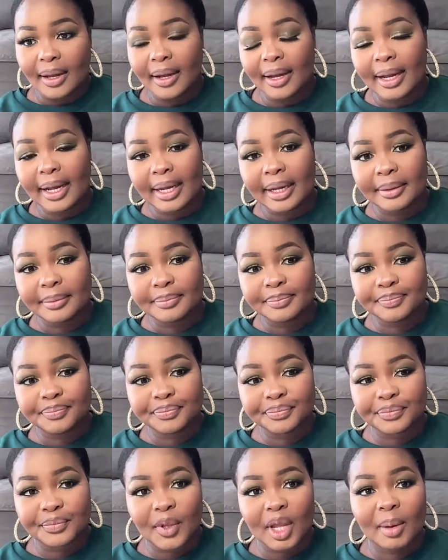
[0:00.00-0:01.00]

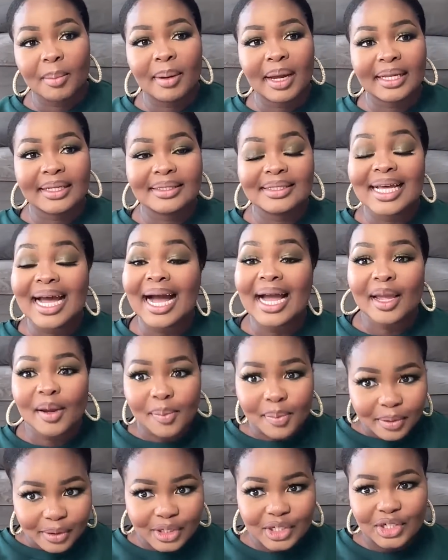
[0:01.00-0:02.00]
But I
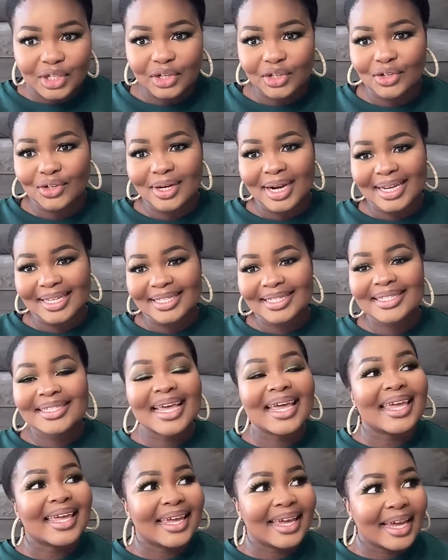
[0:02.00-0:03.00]
appreciate you guys
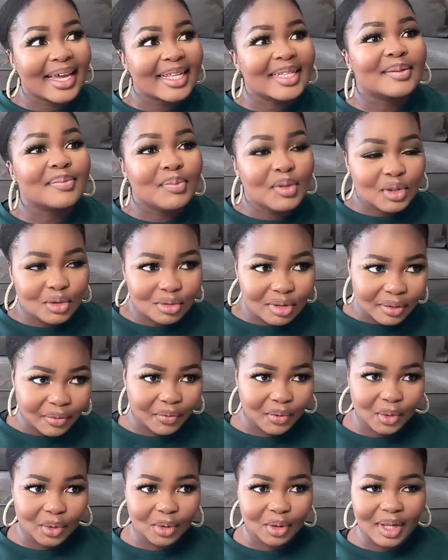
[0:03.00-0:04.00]
saying it's
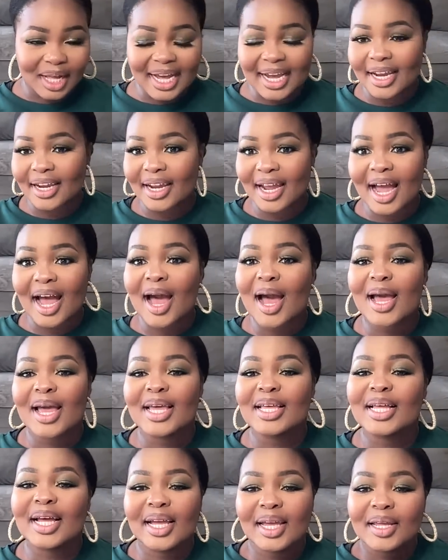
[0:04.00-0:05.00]
beautiful.
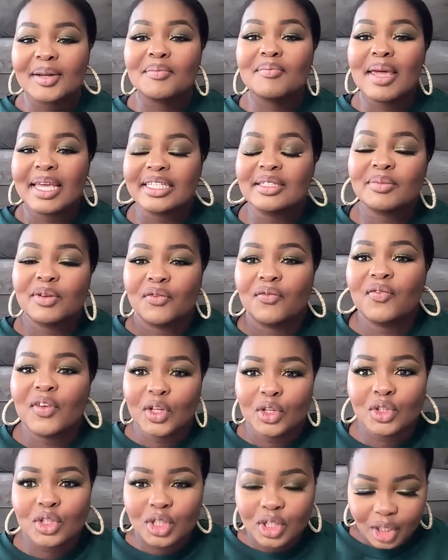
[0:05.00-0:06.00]
It makes me
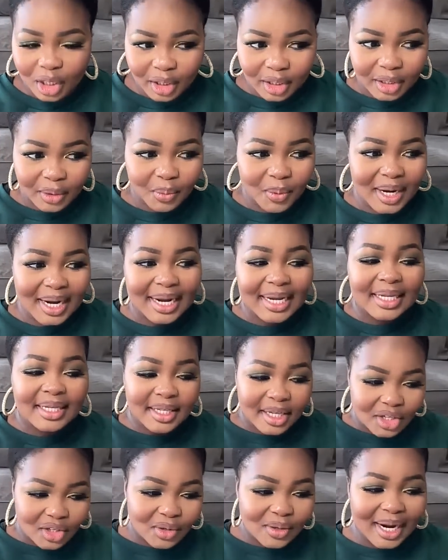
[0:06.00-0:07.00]
feel good when I
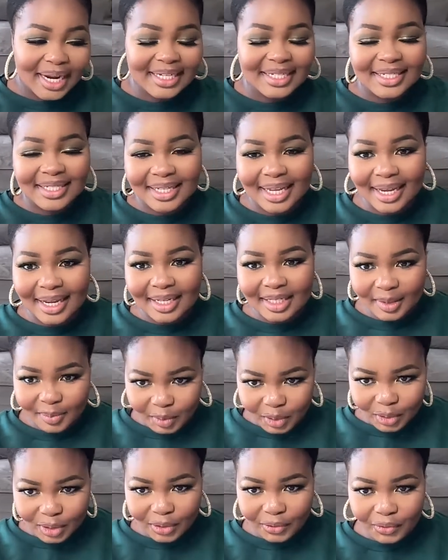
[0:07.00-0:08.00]
hear you guys say it's
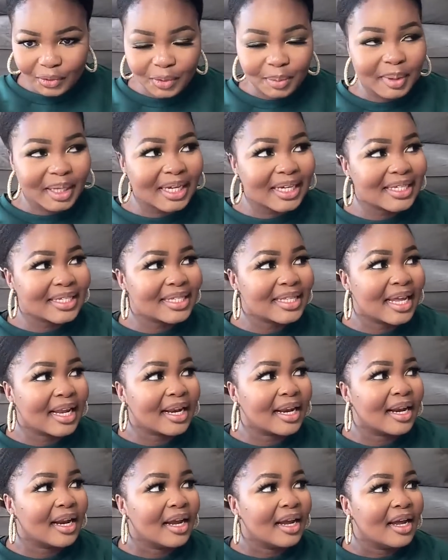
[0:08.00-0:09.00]
beautiful, because
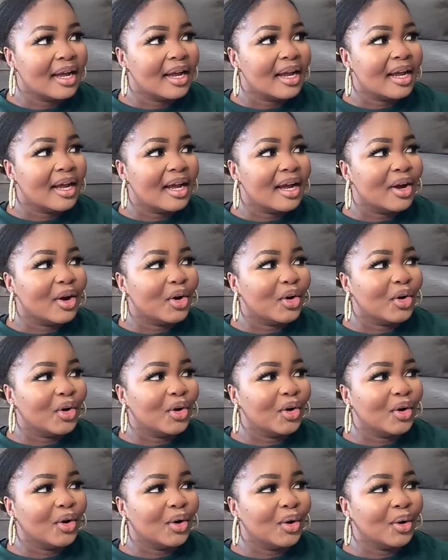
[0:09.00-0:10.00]
then
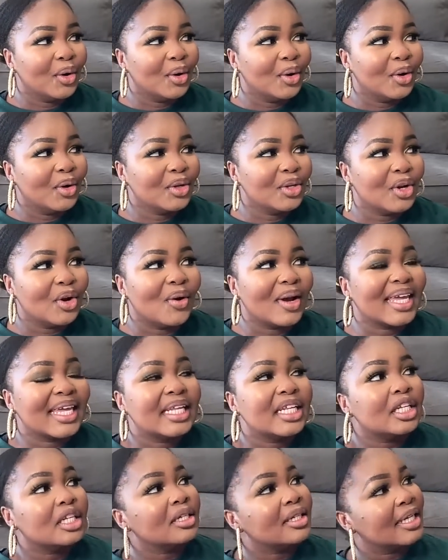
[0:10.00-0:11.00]
I
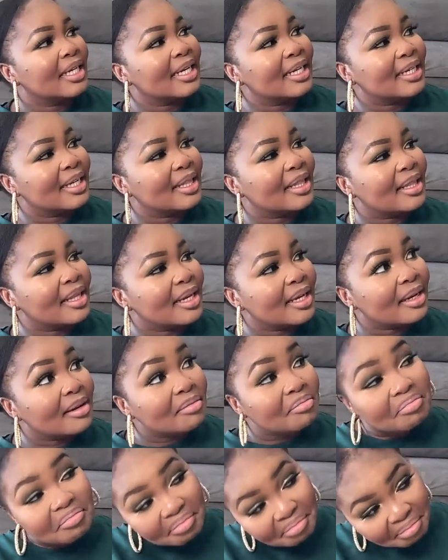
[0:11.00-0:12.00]
can look at it and think
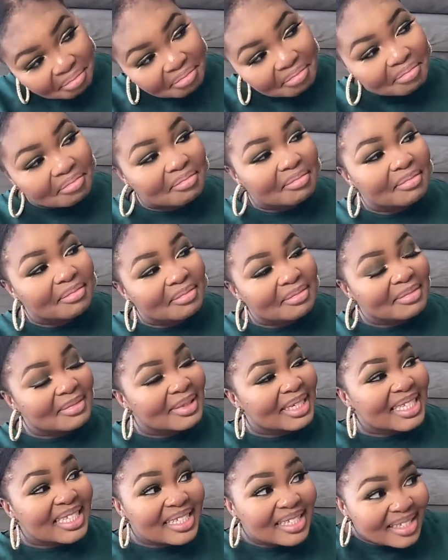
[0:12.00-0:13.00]

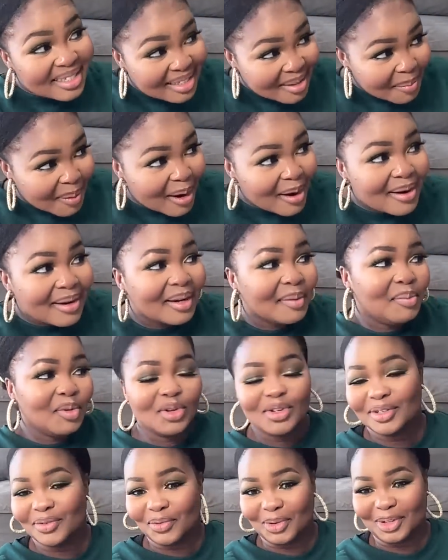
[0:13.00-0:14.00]
it's apparently
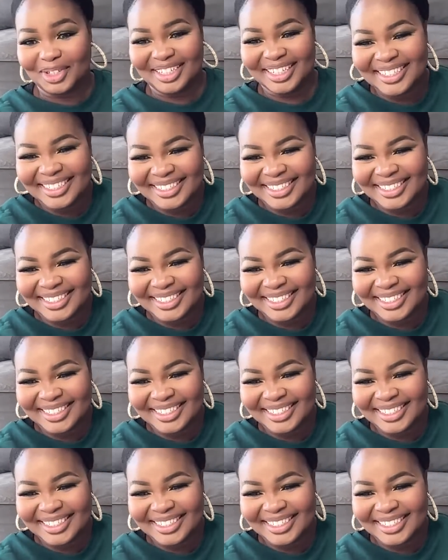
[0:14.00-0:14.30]
beautiful.